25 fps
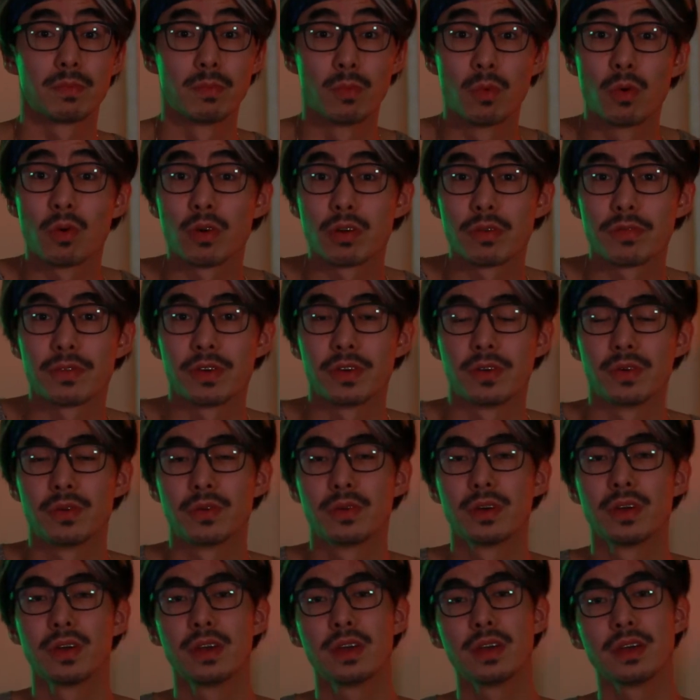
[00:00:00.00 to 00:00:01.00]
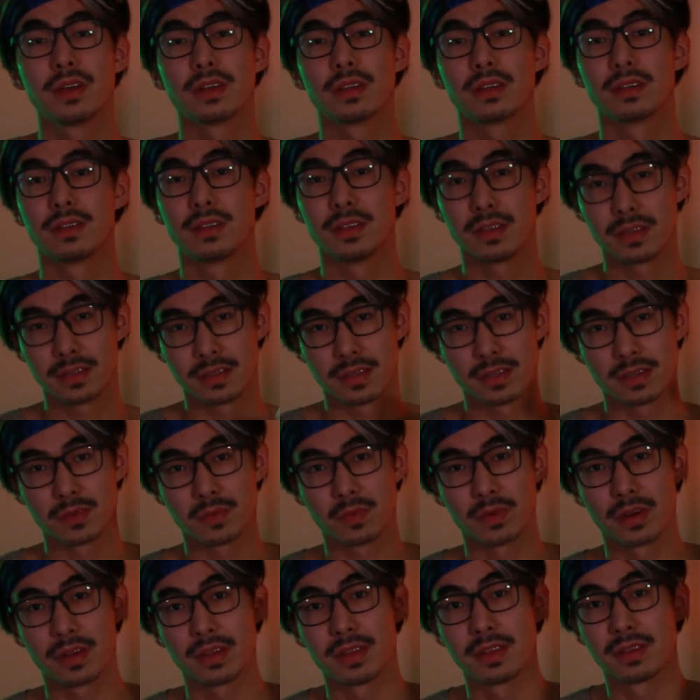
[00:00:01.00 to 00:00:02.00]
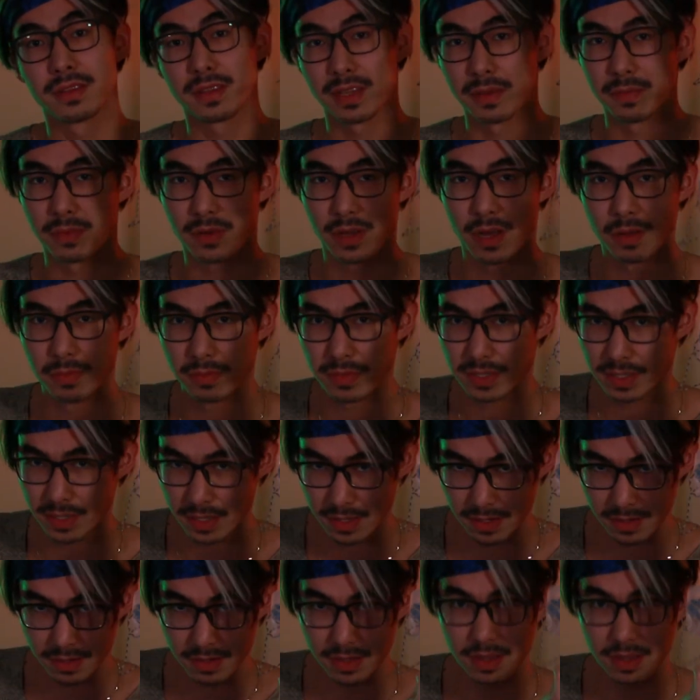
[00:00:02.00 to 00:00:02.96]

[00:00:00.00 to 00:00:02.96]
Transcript: more of you, this is where the tip comes in.